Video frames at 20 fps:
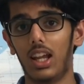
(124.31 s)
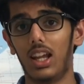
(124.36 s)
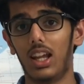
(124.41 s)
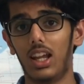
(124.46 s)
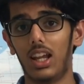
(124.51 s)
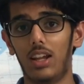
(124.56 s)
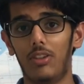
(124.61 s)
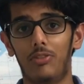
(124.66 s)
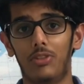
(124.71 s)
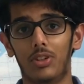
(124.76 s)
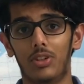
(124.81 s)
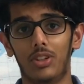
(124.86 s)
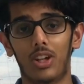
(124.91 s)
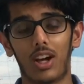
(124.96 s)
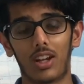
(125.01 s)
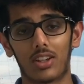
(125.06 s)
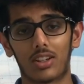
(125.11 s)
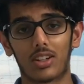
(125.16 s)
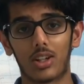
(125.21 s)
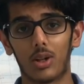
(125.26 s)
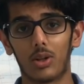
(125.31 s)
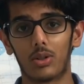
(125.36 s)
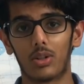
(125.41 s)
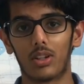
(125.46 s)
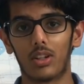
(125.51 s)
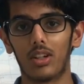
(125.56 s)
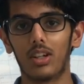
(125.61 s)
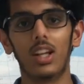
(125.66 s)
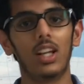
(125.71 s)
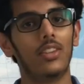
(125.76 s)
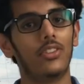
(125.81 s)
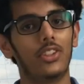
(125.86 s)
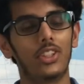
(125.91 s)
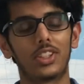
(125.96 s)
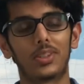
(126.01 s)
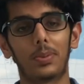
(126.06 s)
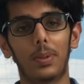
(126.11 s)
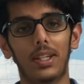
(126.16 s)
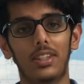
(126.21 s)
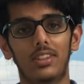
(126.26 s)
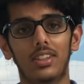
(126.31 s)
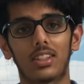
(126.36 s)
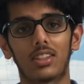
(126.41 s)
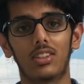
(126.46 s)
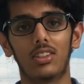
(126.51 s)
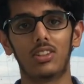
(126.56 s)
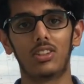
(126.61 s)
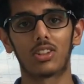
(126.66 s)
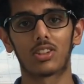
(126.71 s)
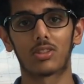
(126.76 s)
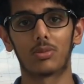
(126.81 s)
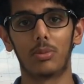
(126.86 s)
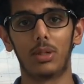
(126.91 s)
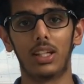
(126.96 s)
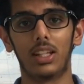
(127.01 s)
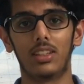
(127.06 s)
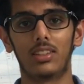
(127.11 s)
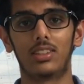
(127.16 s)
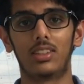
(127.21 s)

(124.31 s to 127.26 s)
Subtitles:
If you're not a coder, this basically just means